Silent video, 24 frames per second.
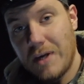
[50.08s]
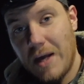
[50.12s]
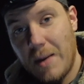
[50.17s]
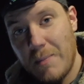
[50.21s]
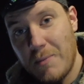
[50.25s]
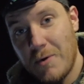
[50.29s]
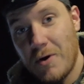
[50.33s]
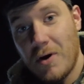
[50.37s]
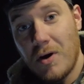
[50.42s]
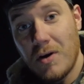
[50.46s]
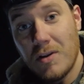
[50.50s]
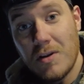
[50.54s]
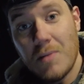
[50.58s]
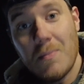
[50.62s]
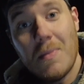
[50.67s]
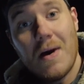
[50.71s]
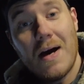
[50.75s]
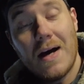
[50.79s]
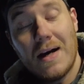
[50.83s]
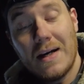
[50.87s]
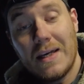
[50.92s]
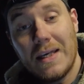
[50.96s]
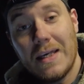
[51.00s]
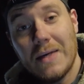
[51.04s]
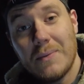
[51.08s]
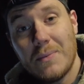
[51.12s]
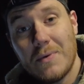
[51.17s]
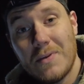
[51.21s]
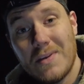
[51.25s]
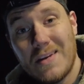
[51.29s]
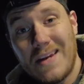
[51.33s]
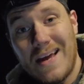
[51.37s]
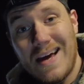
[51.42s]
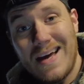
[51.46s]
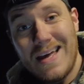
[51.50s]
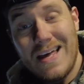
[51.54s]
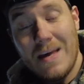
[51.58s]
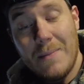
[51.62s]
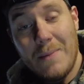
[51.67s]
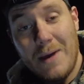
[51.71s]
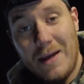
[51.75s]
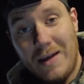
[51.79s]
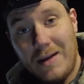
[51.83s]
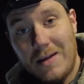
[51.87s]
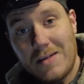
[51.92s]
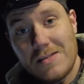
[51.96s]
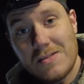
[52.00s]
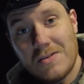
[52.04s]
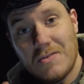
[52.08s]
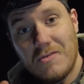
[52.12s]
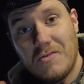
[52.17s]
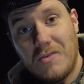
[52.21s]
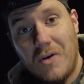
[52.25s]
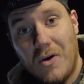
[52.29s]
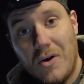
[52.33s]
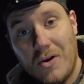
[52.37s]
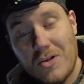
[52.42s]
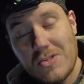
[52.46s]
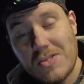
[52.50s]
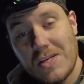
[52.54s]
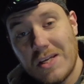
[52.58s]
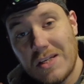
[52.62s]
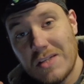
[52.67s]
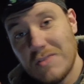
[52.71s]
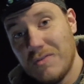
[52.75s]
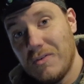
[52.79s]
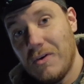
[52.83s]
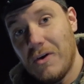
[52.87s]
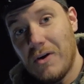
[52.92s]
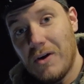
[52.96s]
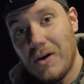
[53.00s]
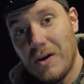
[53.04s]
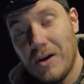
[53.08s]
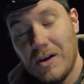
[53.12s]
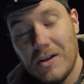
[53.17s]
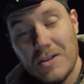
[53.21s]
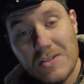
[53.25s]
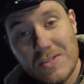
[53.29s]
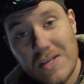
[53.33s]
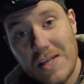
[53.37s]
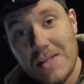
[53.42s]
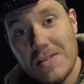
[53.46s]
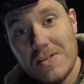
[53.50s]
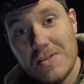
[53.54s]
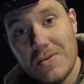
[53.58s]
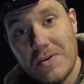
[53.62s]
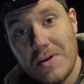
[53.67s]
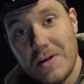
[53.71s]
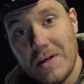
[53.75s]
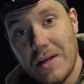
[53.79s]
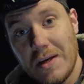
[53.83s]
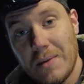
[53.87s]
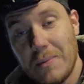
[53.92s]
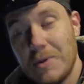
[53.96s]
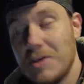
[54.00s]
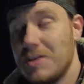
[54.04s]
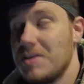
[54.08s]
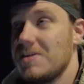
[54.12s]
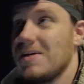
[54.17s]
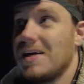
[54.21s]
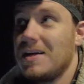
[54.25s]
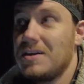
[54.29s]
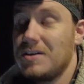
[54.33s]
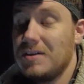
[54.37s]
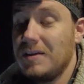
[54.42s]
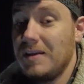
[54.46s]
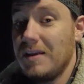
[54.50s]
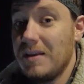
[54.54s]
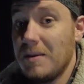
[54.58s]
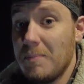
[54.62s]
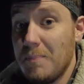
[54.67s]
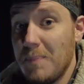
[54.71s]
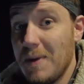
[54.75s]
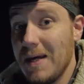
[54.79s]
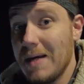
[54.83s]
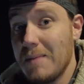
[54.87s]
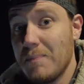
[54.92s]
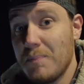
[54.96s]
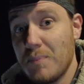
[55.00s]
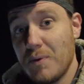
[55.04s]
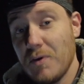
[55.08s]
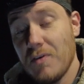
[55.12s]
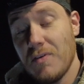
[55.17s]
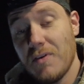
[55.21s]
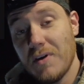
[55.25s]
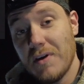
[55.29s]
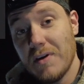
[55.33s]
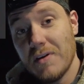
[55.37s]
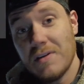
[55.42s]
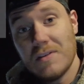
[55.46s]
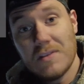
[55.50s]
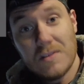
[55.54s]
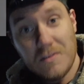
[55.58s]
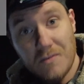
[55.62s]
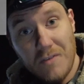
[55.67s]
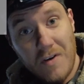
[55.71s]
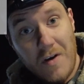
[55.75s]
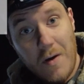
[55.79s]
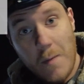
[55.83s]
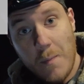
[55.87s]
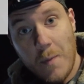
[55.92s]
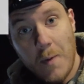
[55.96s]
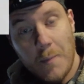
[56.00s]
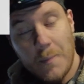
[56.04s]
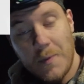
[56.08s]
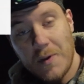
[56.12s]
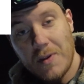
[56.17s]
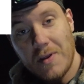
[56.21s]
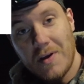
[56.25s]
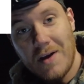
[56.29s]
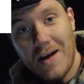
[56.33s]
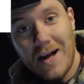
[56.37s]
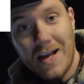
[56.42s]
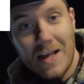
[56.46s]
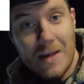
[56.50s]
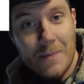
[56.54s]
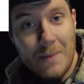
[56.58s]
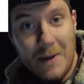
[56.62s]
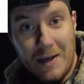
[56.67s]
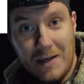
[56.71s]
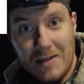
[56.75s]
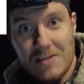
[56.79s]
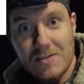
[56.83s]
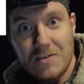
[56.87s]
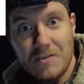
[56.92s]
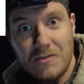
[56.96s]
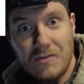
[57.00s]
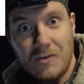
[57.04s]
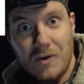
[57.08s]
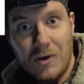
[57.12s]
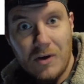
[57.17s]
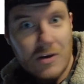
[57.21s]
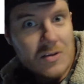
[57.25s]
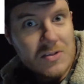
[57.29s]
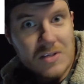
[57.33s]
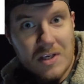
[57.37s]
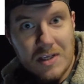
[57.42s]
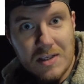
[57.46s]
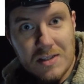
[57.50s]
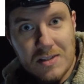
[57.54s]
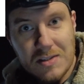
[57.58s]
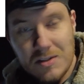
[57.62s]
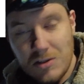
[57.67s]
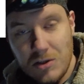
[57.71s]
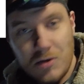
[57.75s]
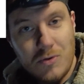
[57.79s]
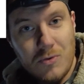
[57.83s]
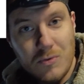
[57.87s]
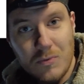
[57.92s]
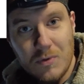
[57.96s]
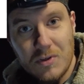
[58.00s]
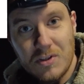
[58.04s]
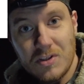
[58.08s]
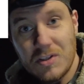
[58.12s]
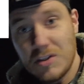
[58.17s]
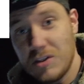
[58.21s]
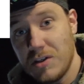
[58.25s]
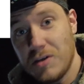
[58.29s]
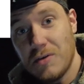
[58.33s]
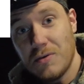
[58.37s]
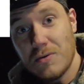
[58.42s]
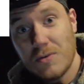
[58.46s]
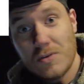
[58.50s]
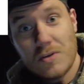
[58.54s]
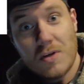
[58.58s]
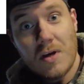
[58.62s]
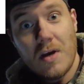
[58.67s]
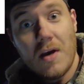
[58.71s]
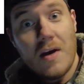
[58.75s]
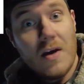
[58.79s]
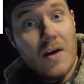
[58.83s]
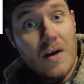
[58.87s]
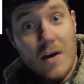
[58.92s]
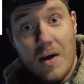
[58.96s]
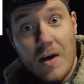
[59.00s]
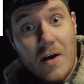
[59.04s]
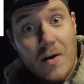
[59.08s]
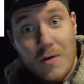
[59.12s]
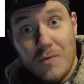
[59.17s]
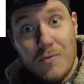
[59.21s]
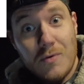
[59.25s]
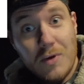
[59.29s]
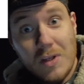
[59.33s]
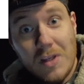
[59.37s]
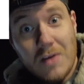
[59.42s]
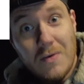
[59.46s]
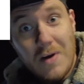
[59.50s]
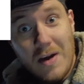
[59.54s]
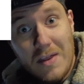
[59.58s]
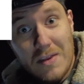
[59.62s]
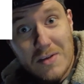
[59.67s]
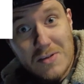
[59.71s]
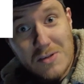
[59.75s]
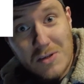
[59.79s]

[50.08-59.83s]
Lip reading: camera on the market with an IMX 464 sensor in it, which is actually the big brother to the very popular IMX 462, which is used really rather